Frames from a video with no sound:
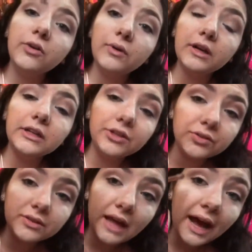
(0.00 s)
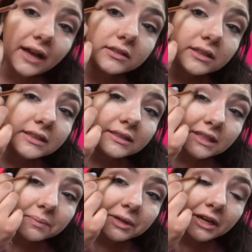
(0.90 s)
We're going to use that to
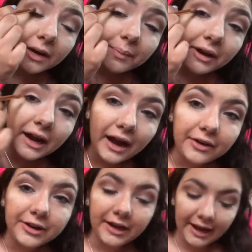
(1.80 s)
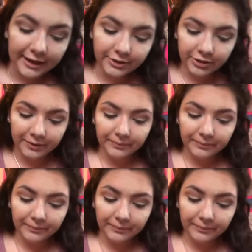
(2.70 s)
deepen up our outer edge